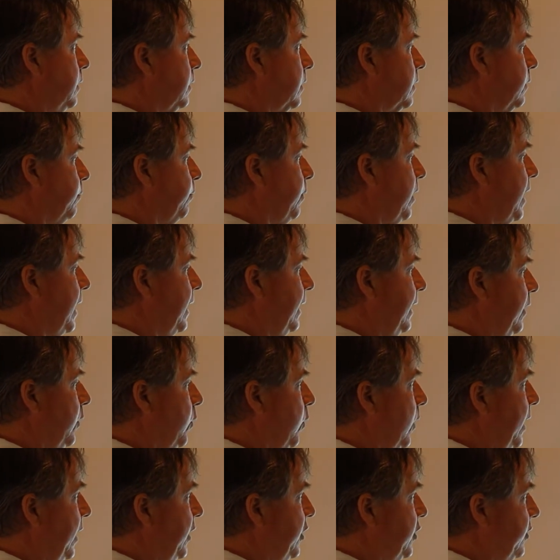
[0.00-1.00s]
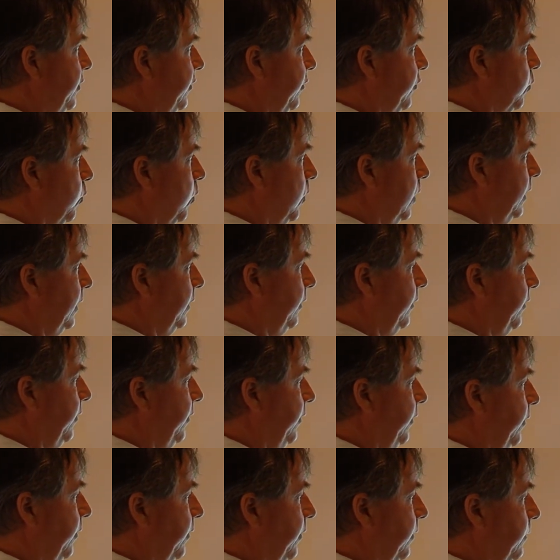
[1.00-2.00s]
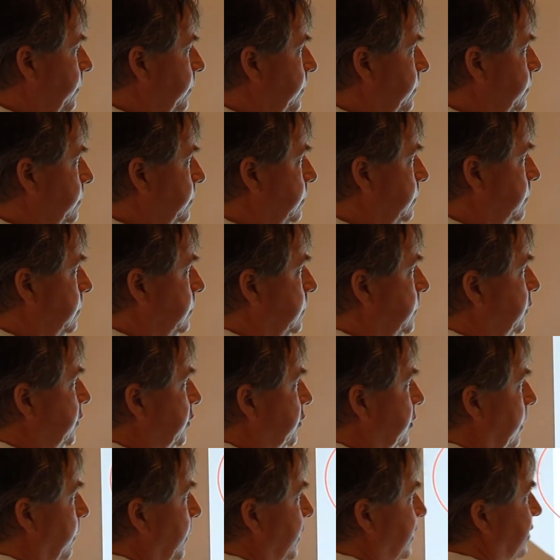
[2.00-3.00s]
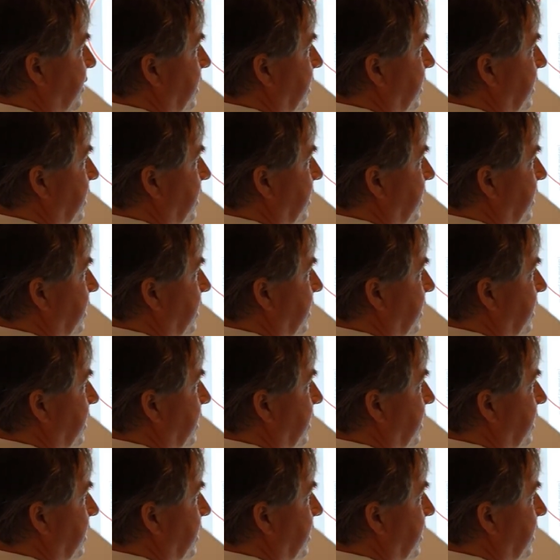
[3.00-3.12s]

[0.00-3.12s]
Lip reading: Combine equations 1 and 2. So I'm going to